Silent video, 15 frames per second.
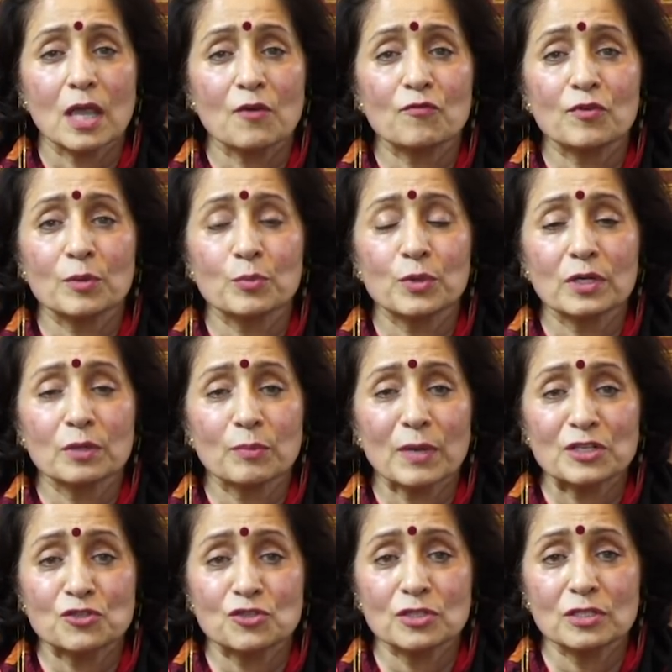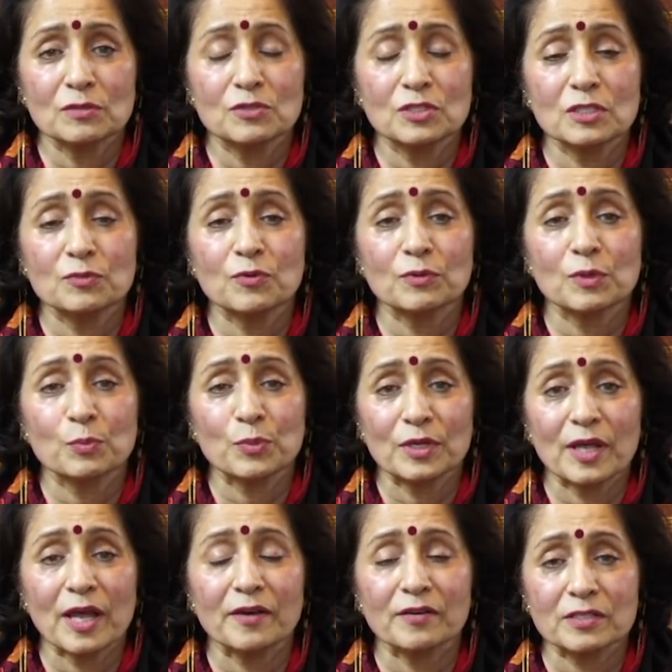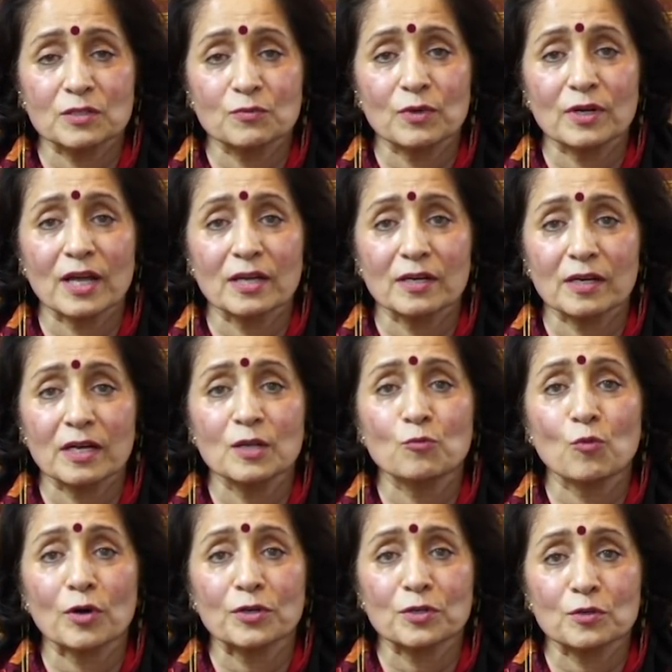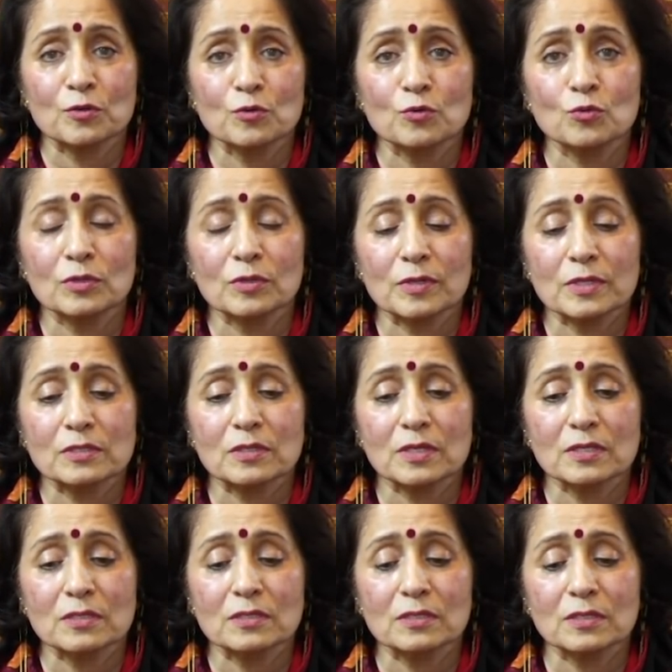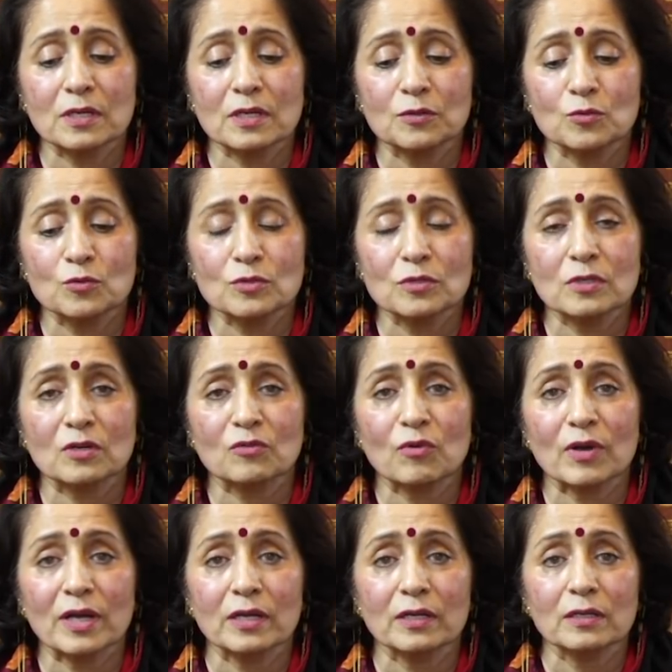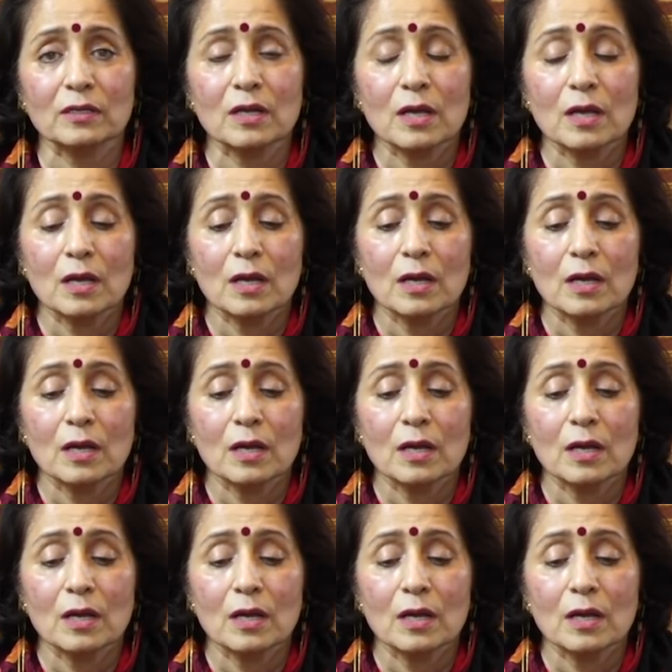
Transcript: everybody, my chief of the pediatrics, where I really wanted to do the residency at UC Irvine,